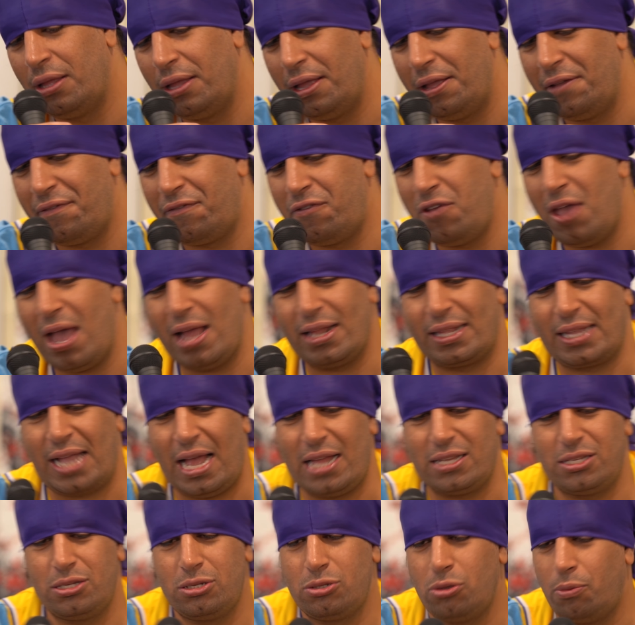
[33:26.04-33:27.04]
if you had
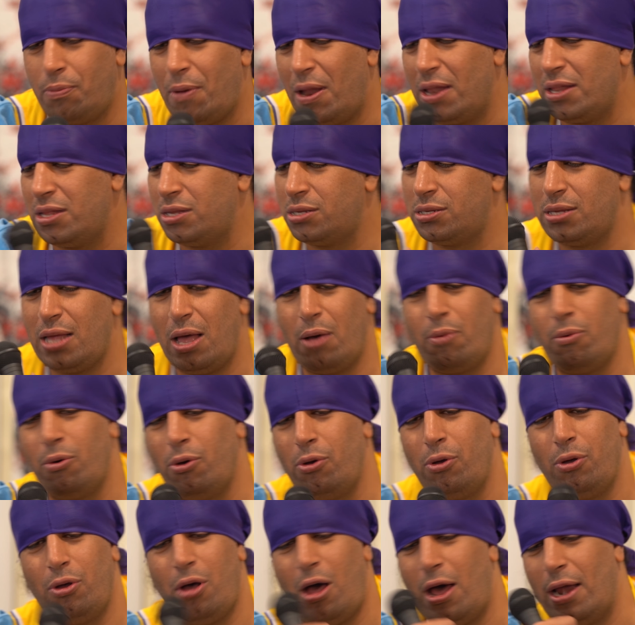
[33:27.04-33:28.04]
cousins or brothers that
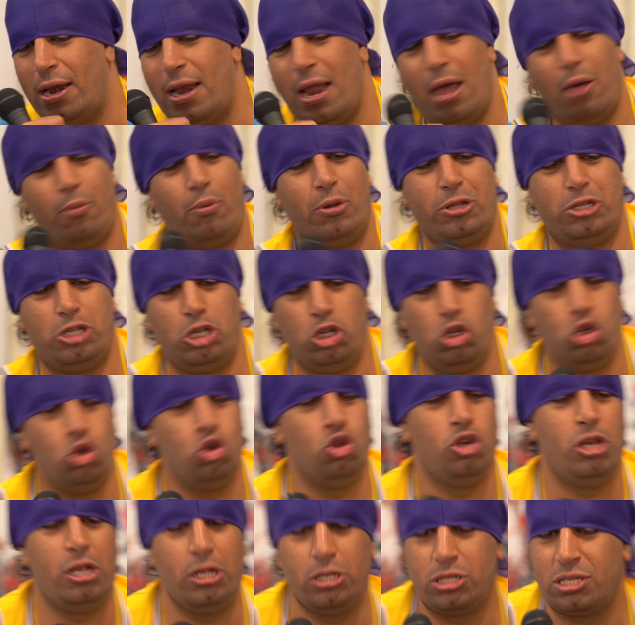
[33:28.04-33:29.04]
were, I don't know, went to
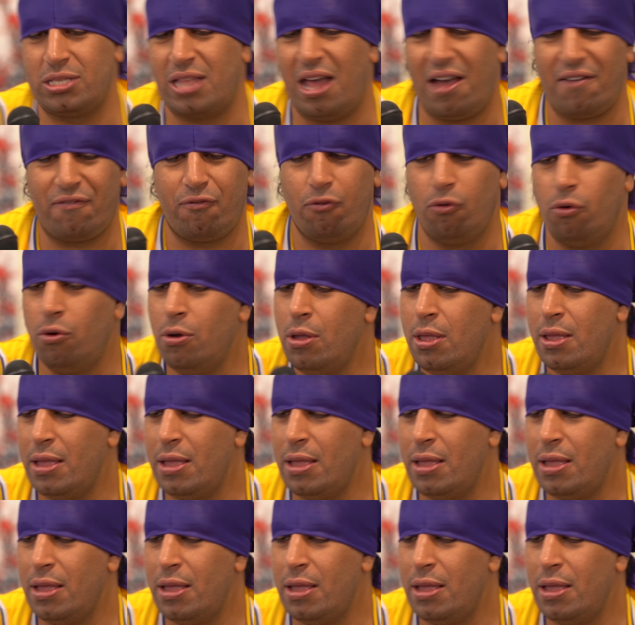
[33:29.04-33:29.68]
uni and stuff or